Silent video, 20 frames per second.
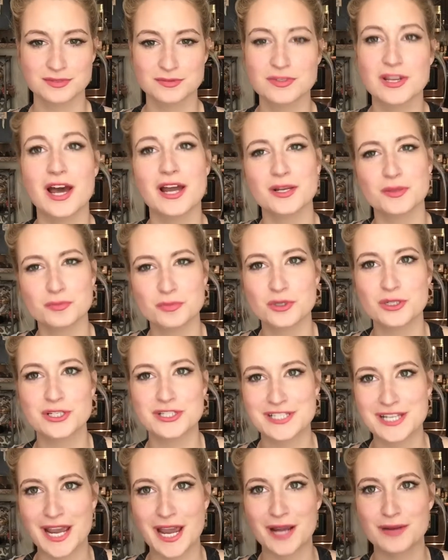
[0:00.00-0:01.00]
not a
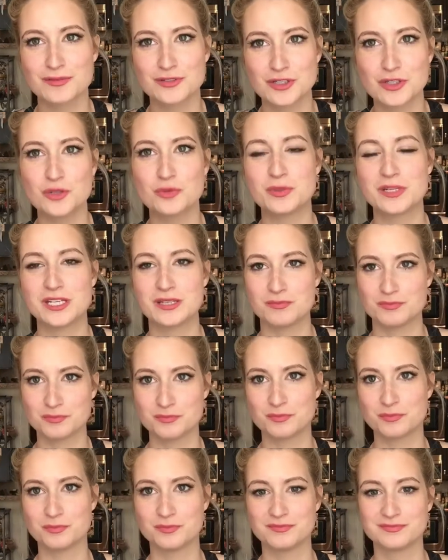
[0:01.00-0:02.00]
book tag newbie
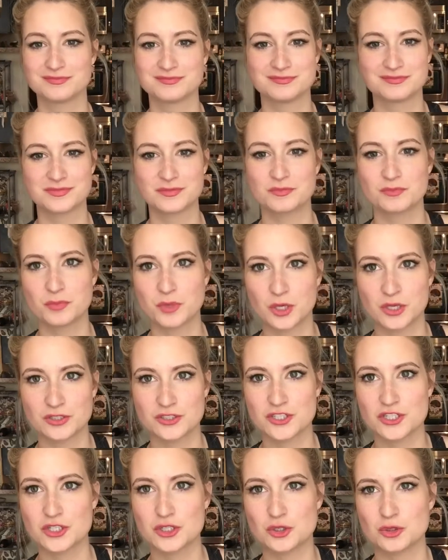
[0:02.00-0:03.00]

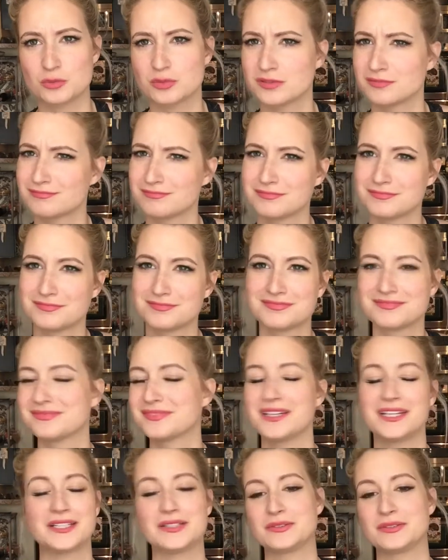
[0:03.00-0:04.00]
but tube.
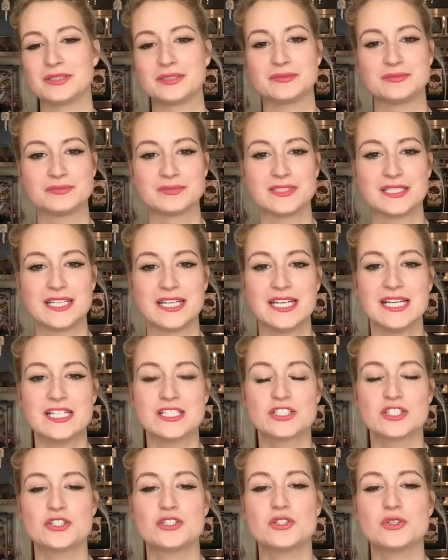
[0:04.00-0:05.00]
I don't know.
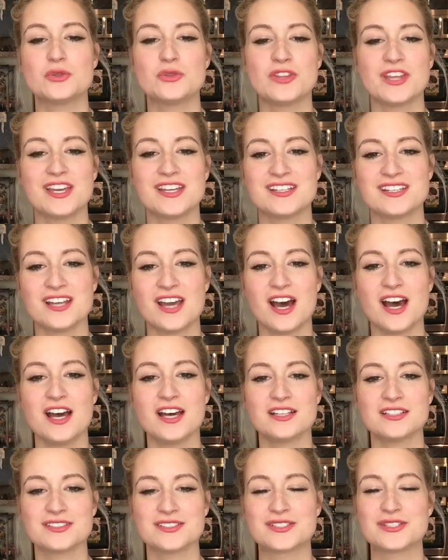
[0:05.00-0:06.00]
To do they
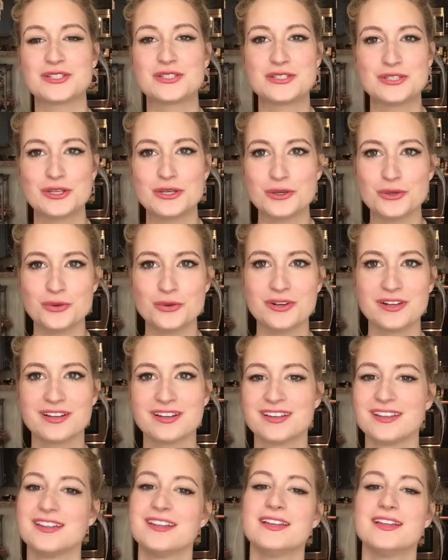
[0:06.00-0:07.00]
not, to do,
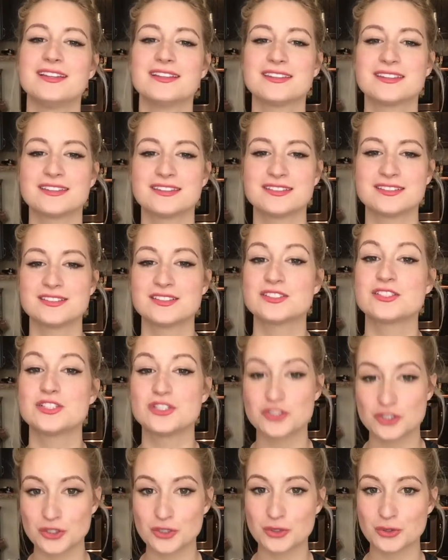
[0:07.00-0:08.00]
to
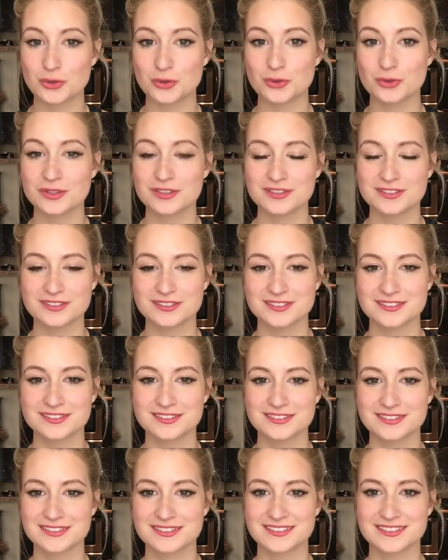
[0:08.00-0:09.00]
do,
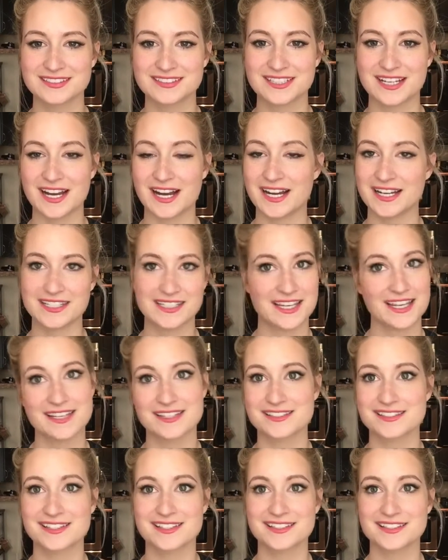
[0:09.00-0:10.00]
I
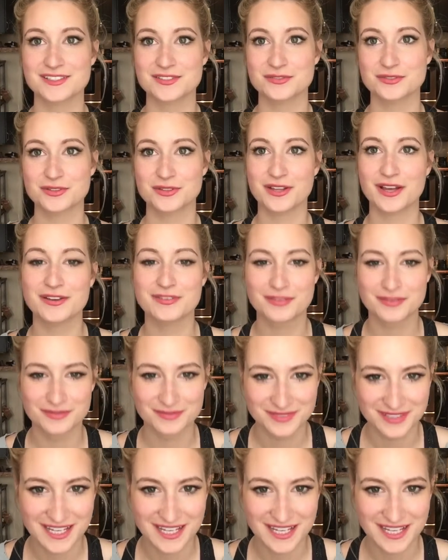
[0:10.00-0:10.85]
can't say this for life,